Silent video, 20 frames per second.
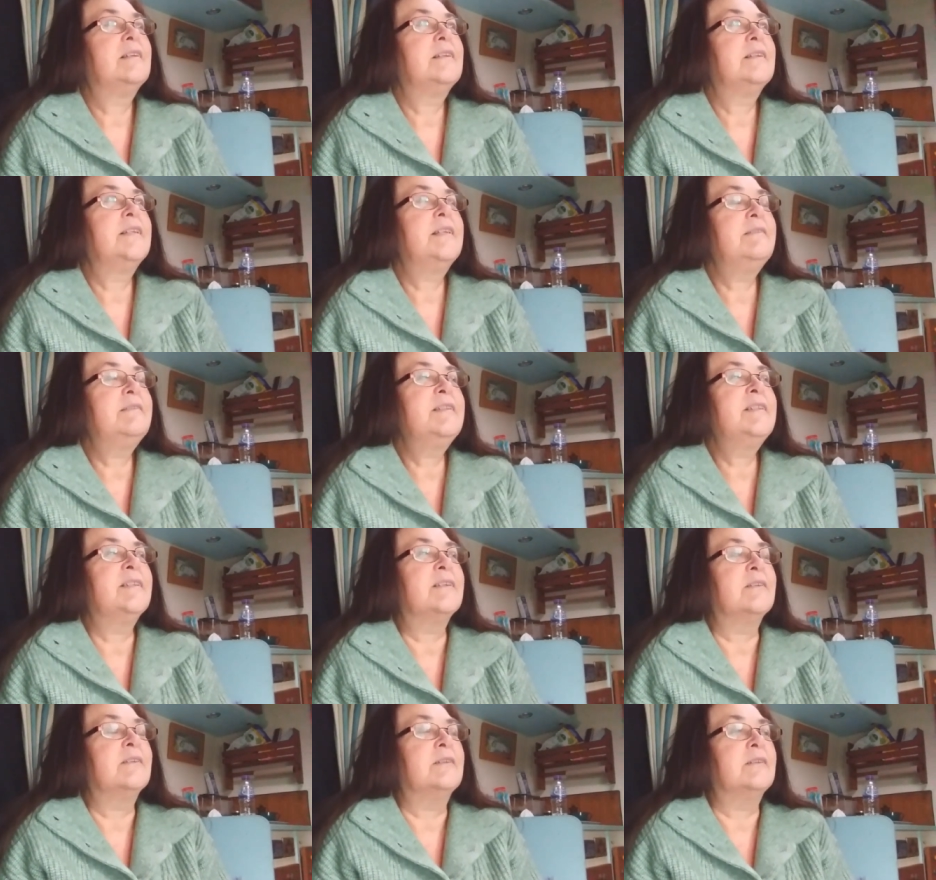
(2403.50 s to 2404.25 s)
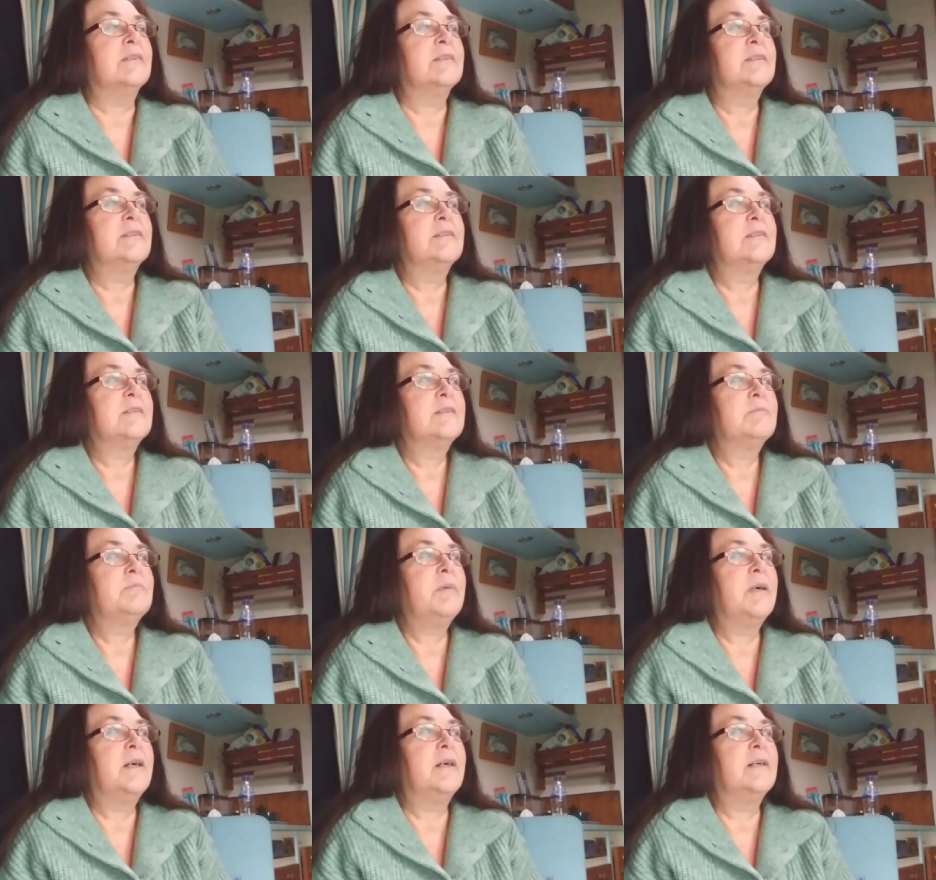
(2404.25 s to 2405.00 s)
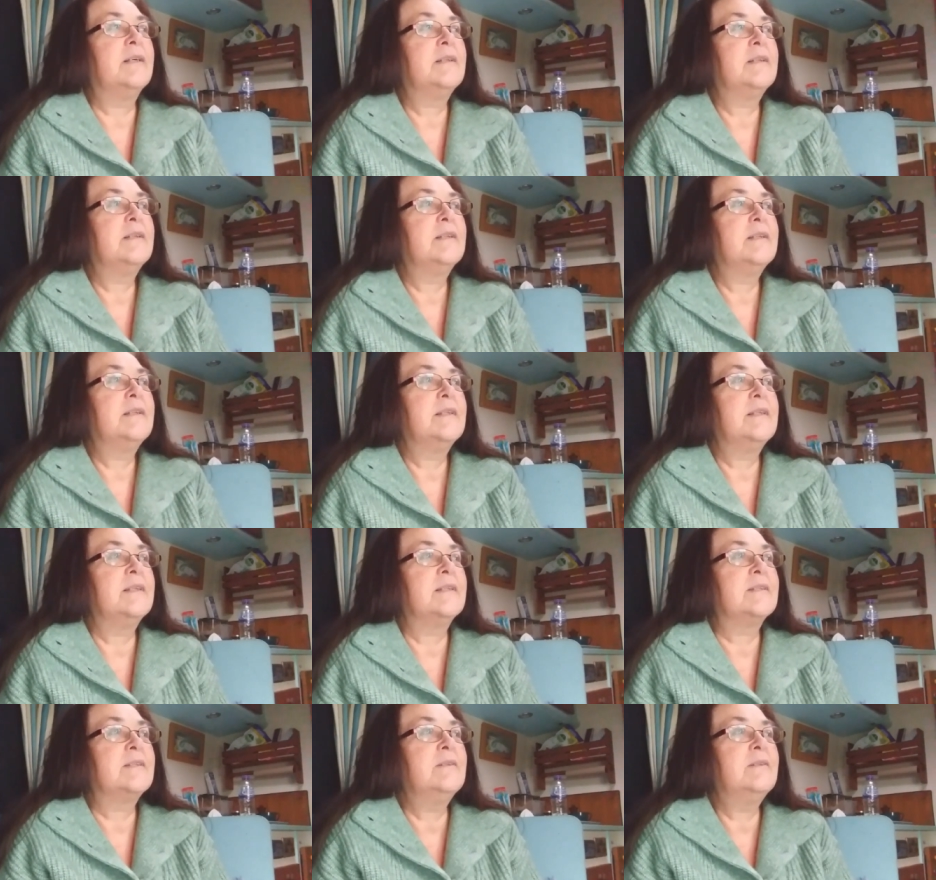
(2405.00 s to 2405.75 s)
There is a God, but
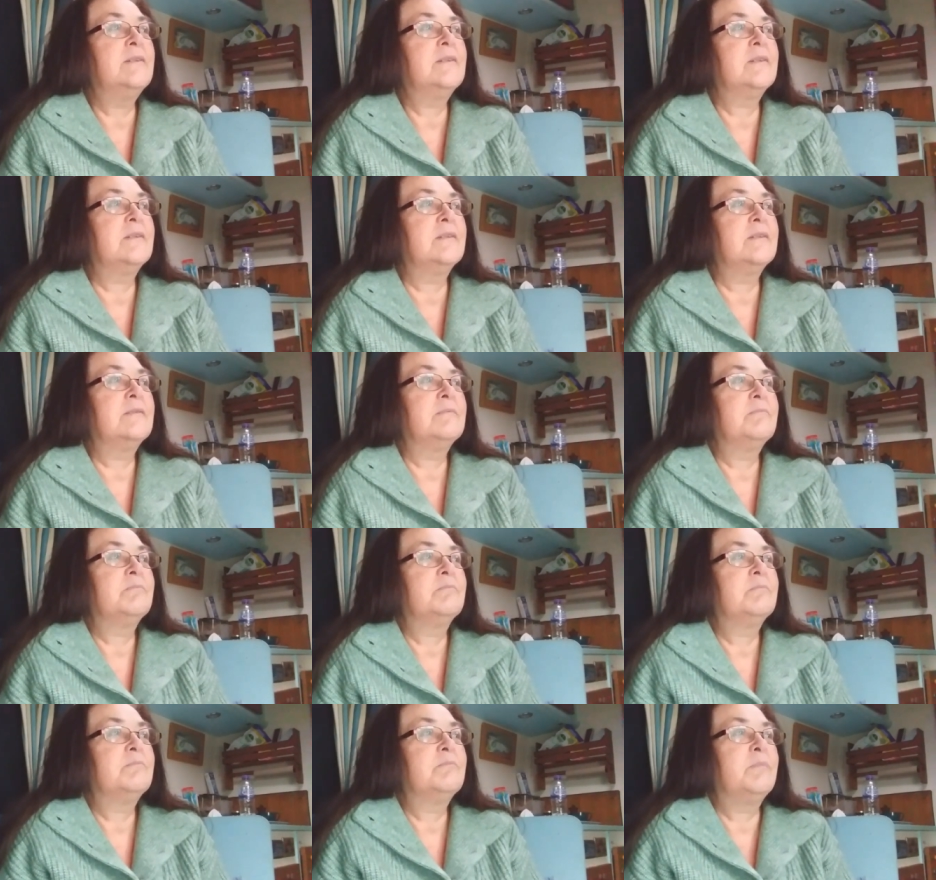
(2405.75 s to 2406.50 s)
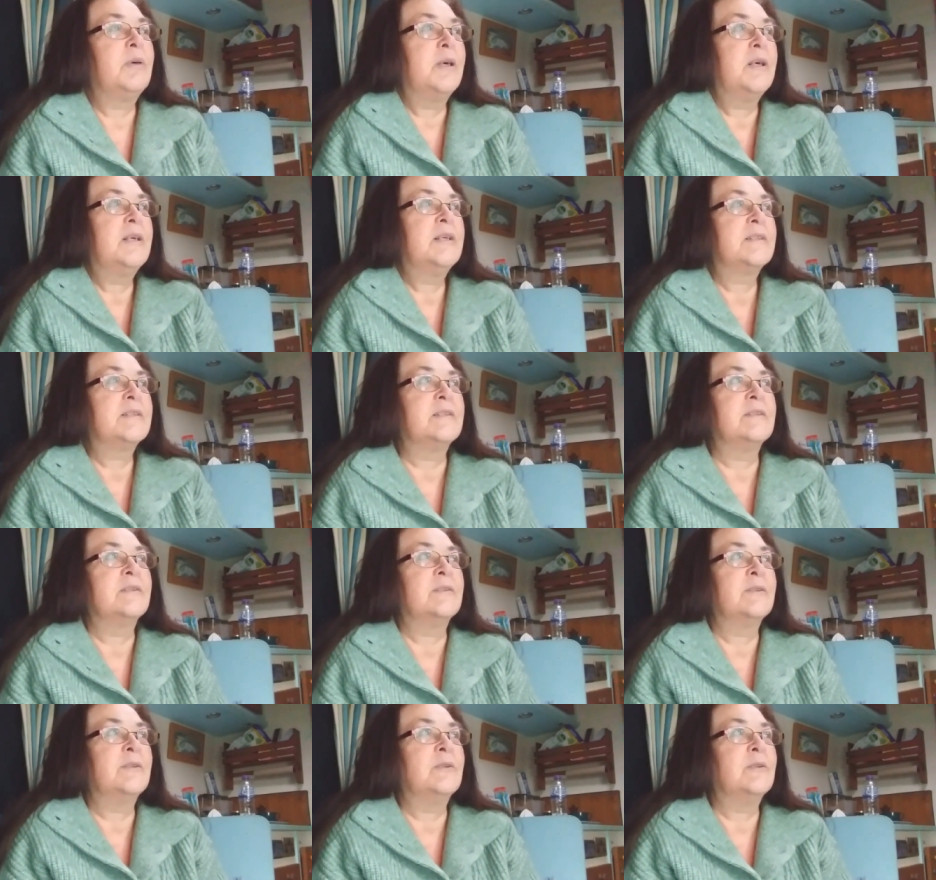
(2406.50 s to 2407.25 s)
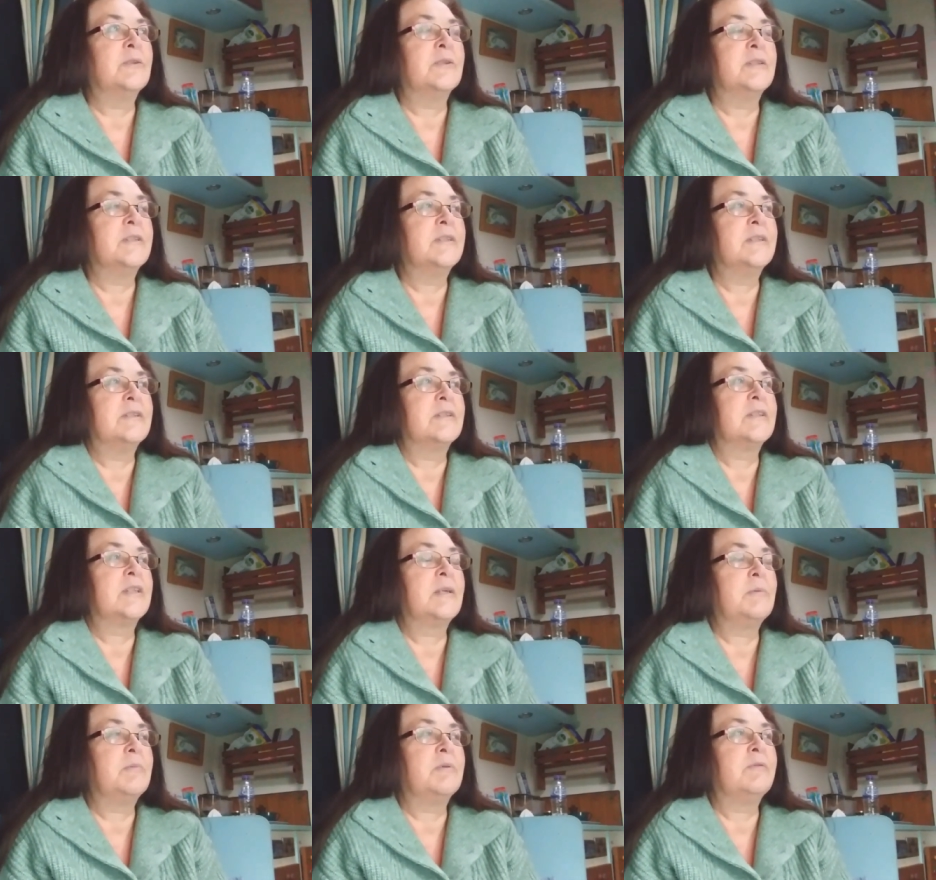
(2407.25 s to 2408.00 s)
it's not a person God in the
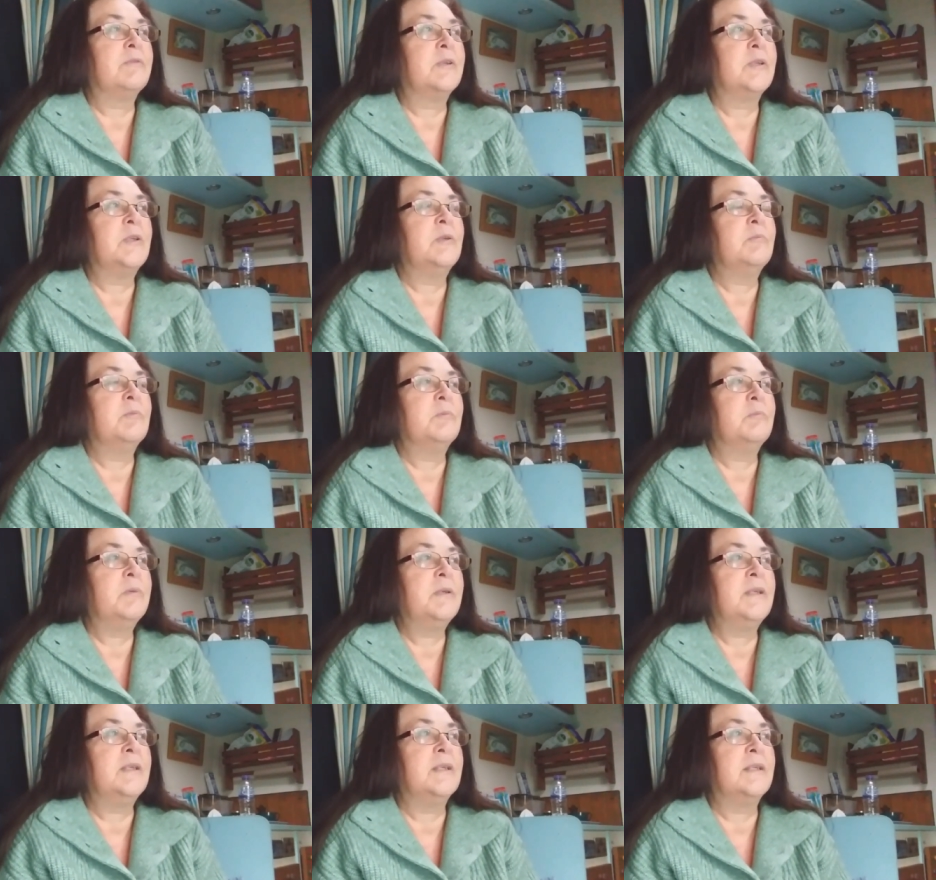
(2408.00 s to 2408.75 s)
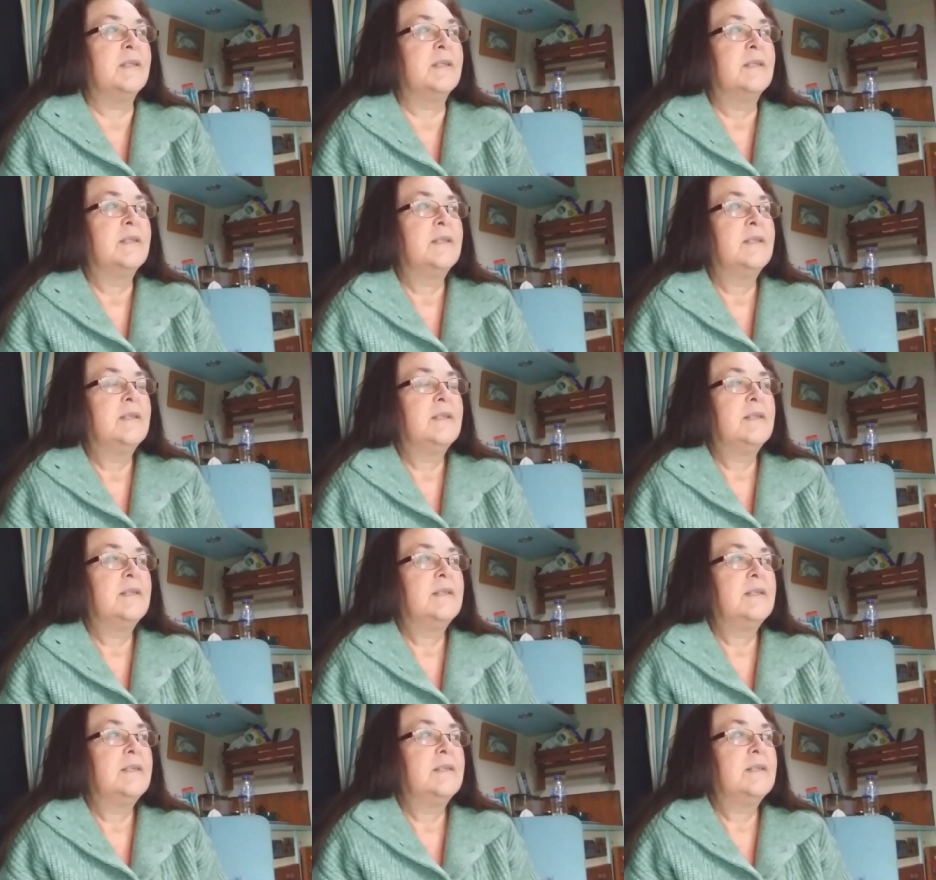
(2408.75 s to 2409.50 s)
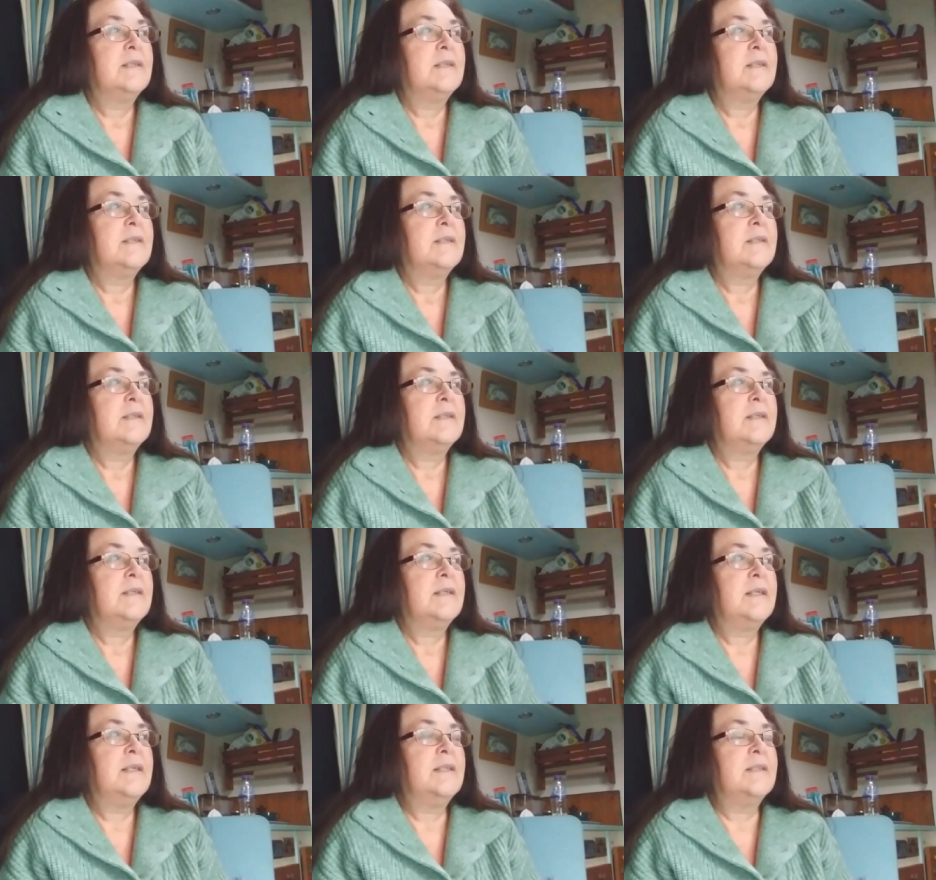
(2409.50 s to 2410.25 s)
shape of a human being.
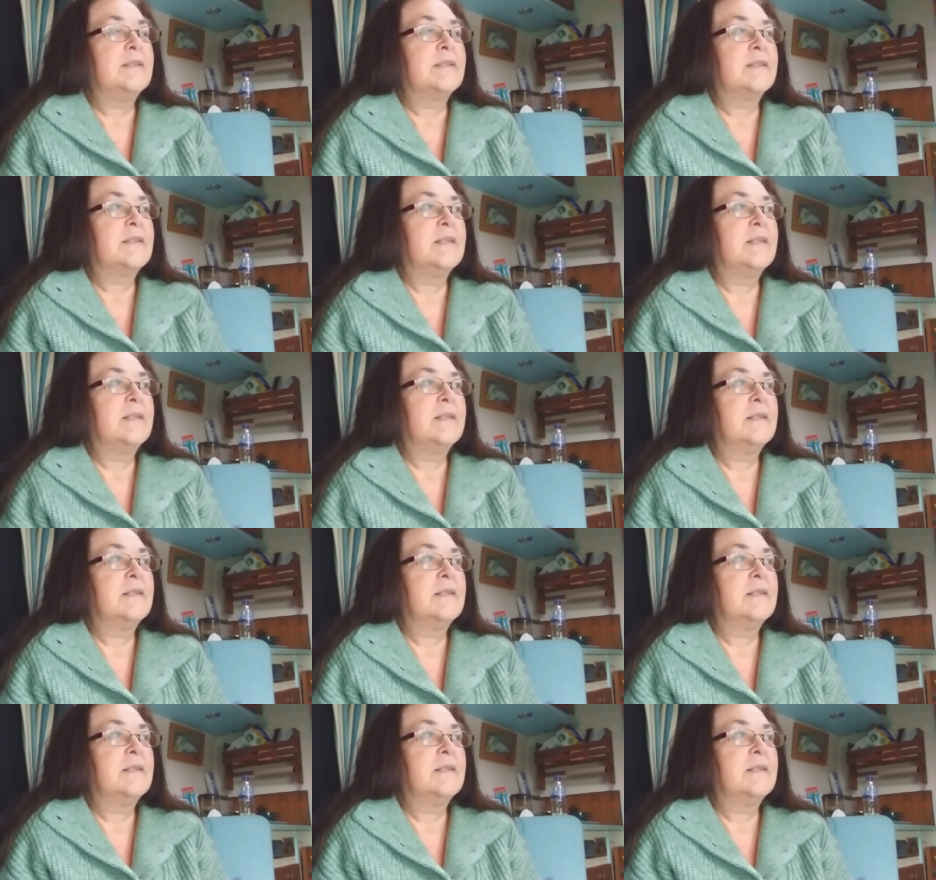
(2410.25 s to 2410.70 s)
It's,